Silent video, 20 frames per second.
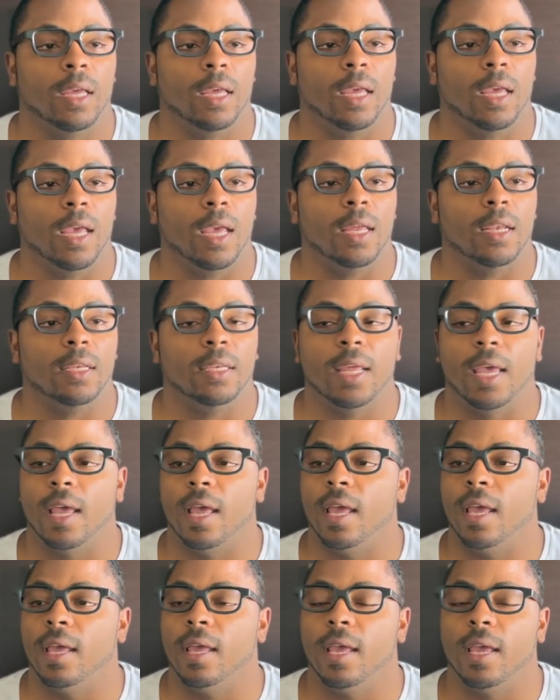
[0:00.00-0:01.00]
and
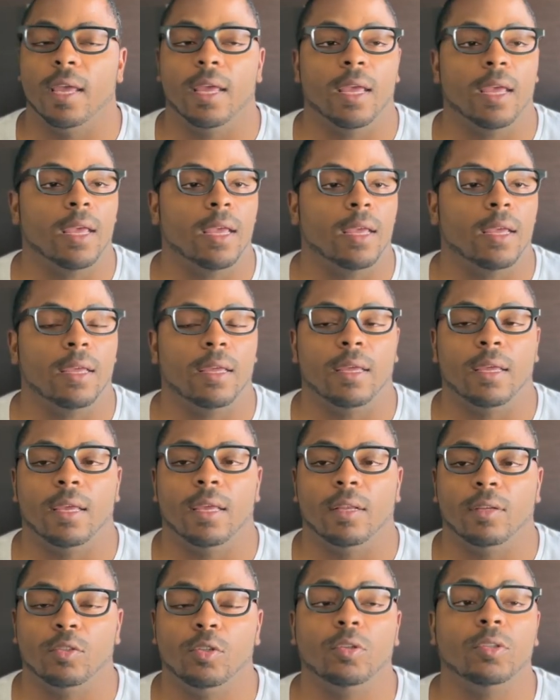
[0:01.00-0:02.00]

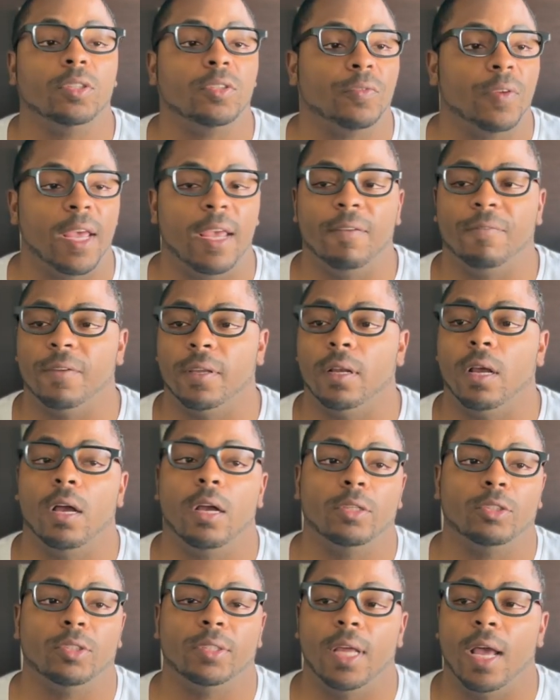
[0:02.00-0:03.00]
lose faith in
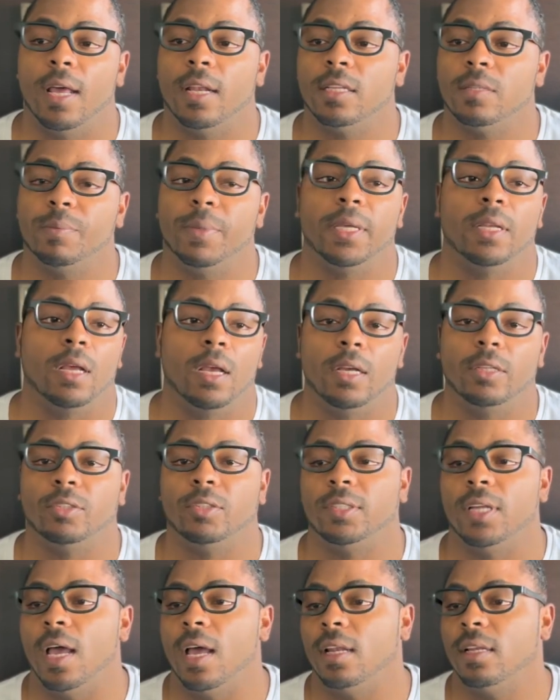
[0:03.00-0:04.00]
$100 being
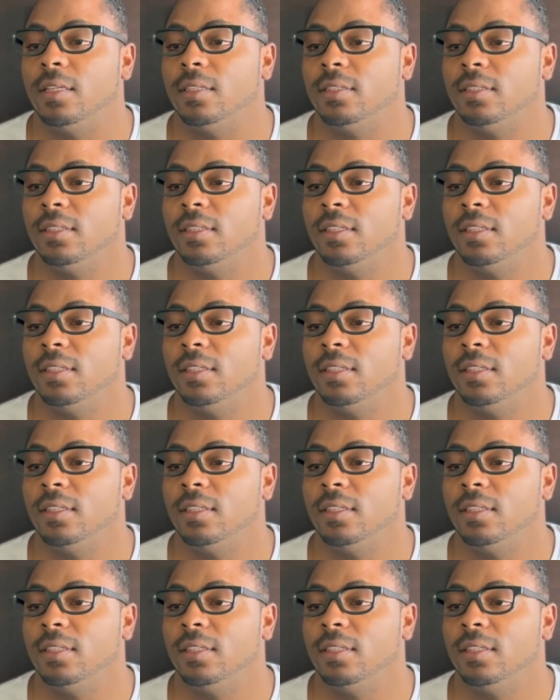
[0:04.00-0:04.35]
$100,